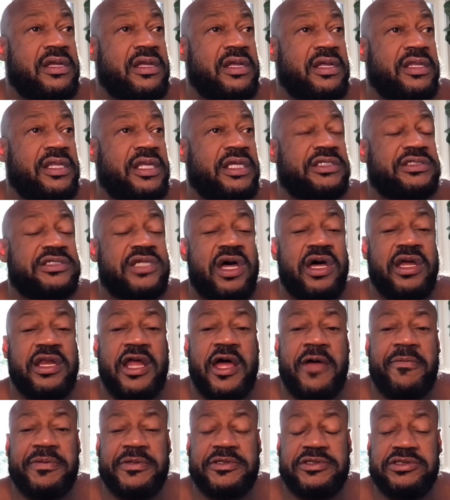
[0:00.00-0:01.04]
They saw an
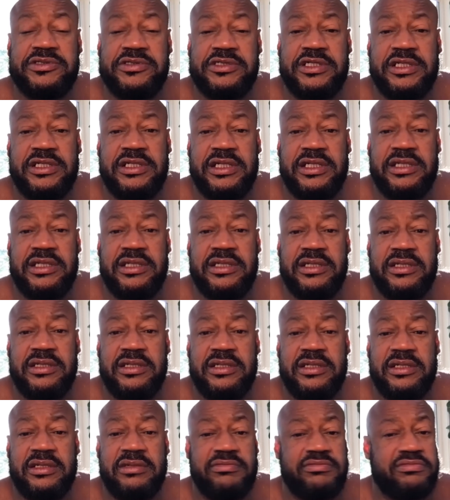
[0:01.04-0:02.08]
opportunity.
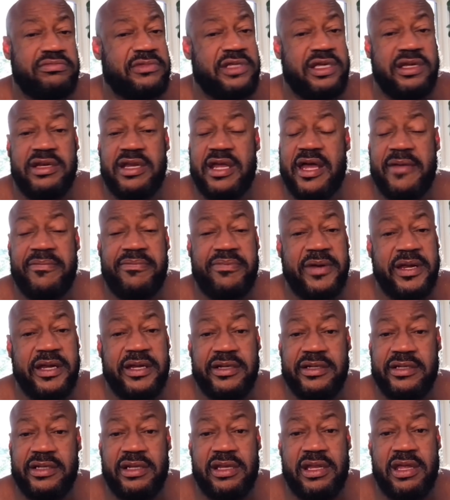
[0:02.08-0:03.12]
They're not
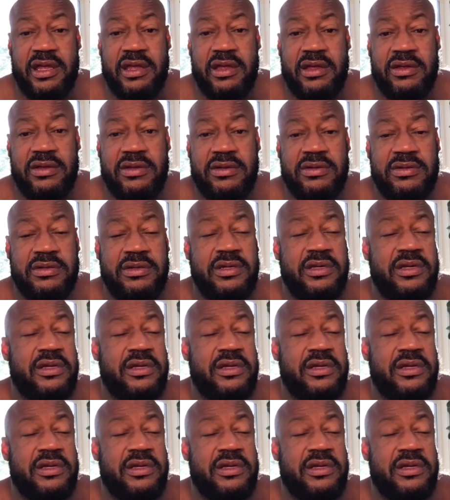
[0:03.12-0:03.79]
breaking the law.